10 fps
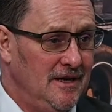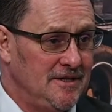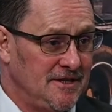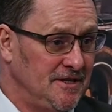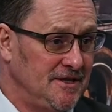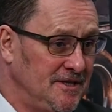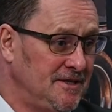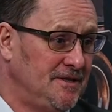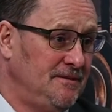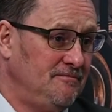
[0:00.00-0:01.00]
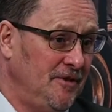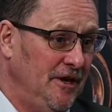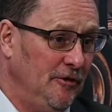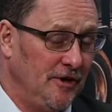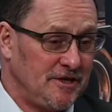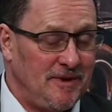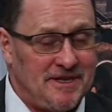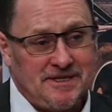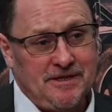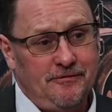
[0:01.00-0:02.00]
since it's either
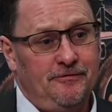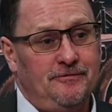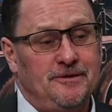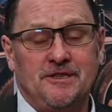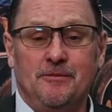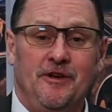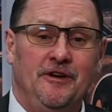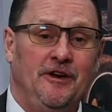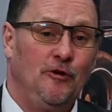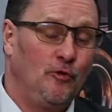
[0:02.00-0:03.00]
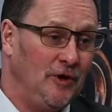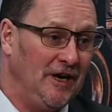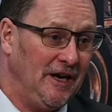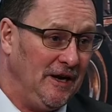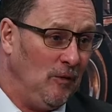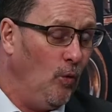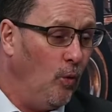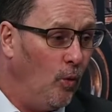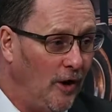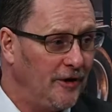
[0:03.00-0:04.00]
expensive, something they don't really
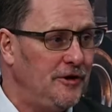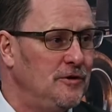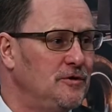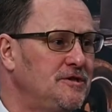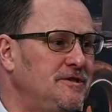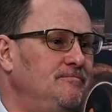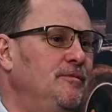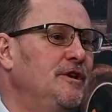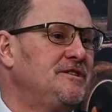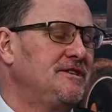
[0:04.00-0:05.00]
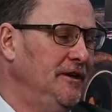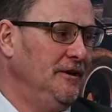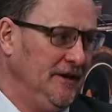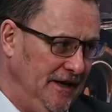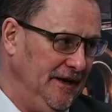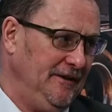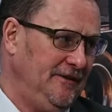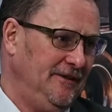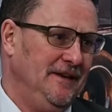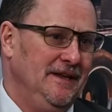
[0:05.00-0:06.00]
want to use, but they still need
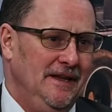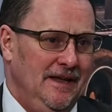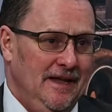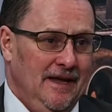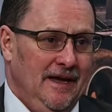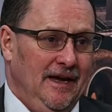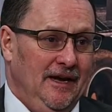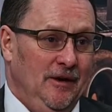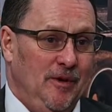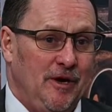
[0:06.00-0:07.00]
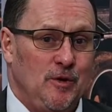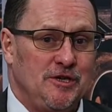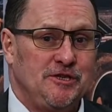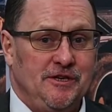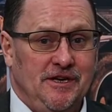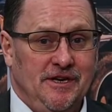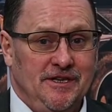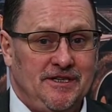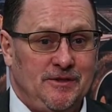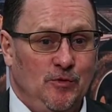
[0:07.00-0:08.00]
it. And the big question
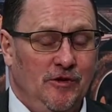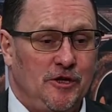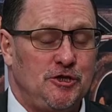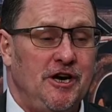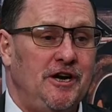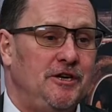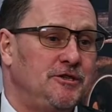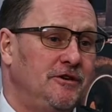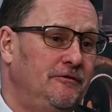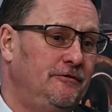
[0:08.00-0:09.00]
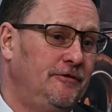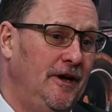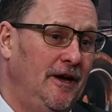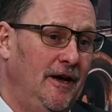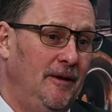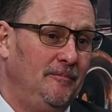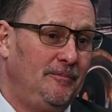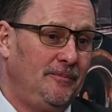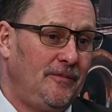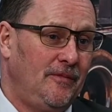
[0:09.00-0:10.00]
is, with the change of
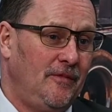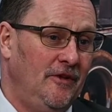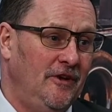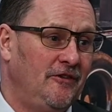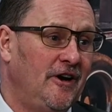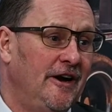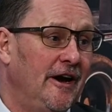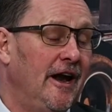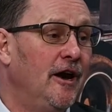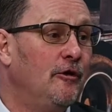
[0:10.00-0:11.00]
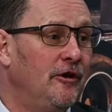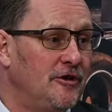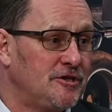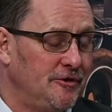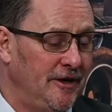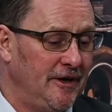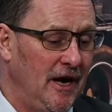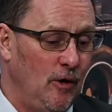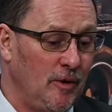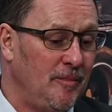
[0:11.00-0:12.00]
the entire air industry and
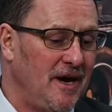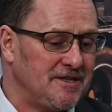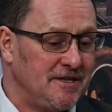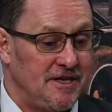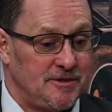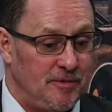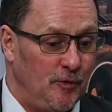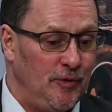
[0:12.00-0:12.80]
how capacity has been